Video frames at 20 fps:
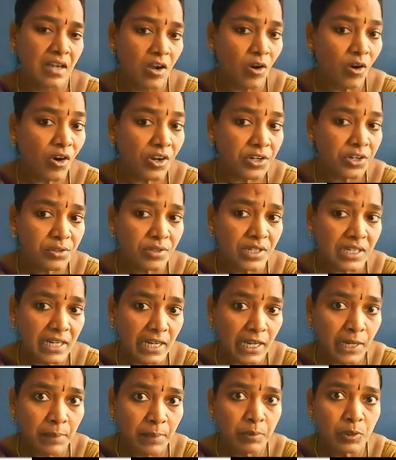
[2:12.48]
or you are
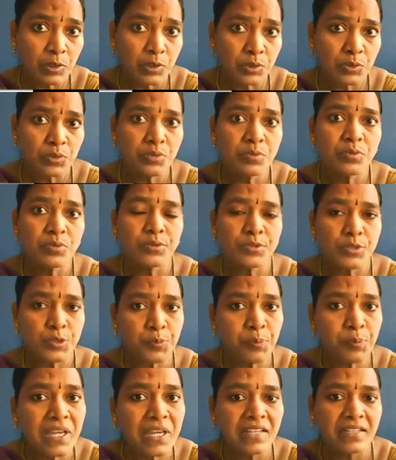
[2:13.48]
able to
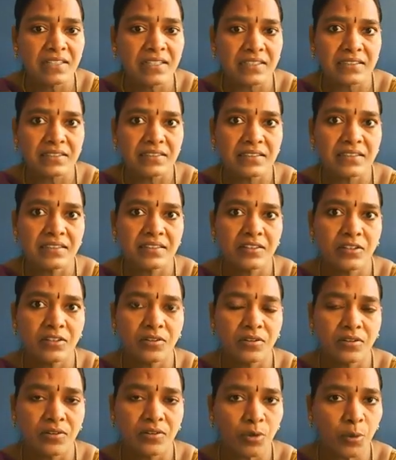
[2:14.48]
speak
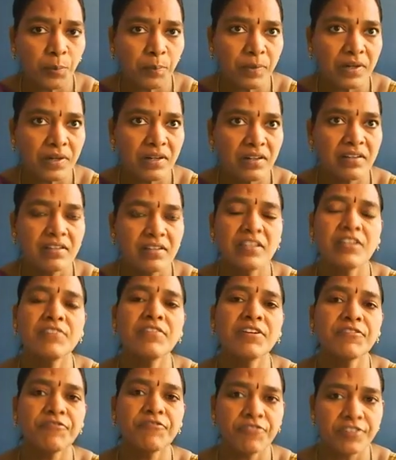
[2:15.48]
openly, give
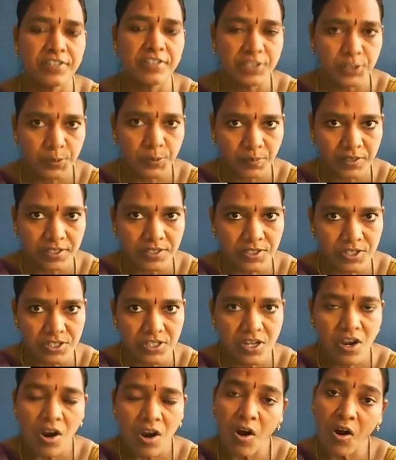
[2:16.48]
a free speech,
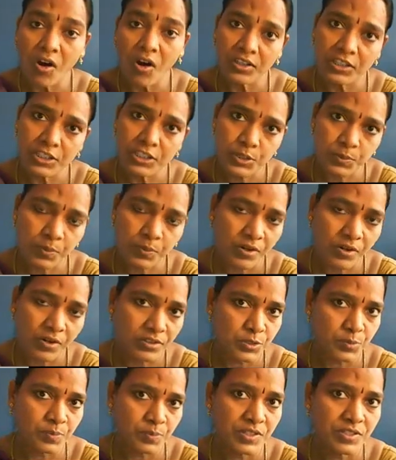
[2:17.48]
on the
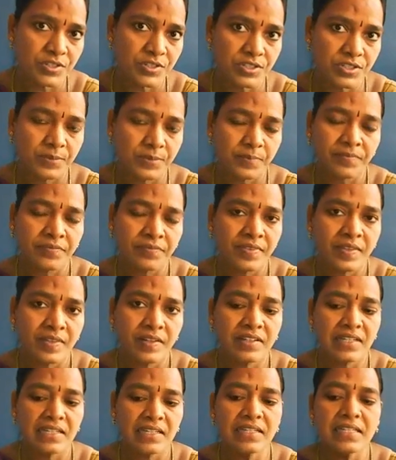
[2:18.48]
spot speech.
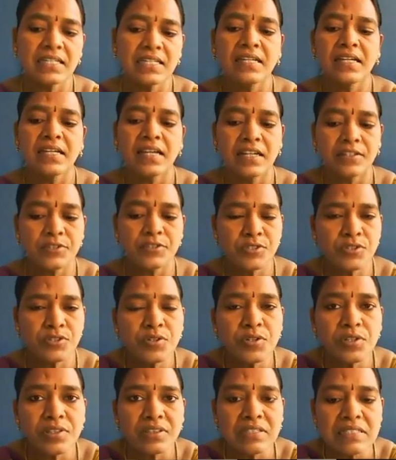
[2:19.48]
Okay, and
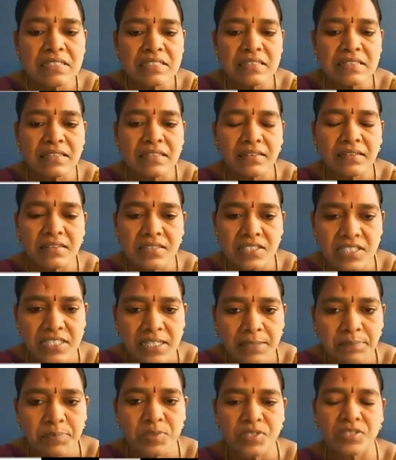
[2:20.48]
so these are the
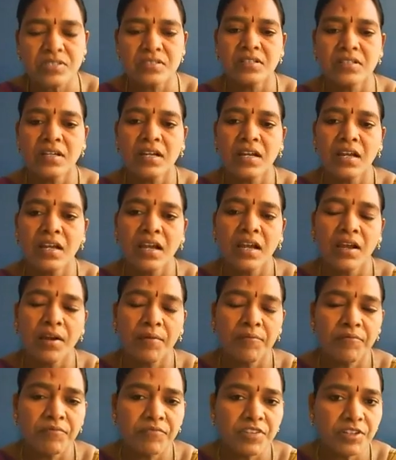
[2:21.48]
steps.
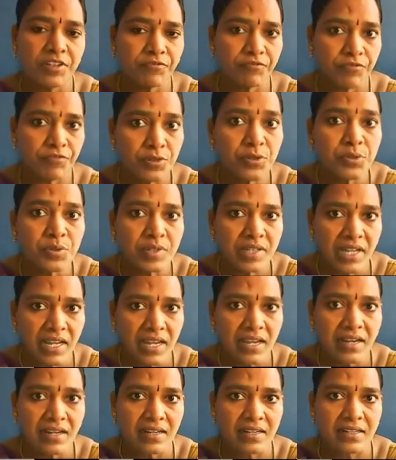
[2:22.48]
If you
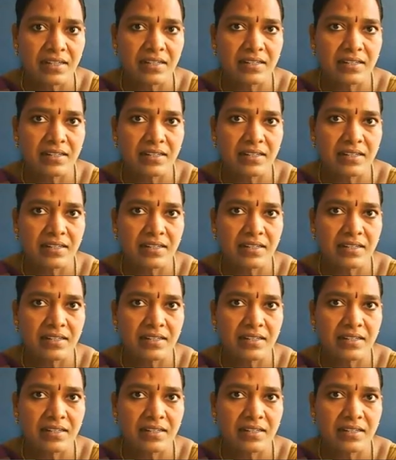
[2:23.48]
take,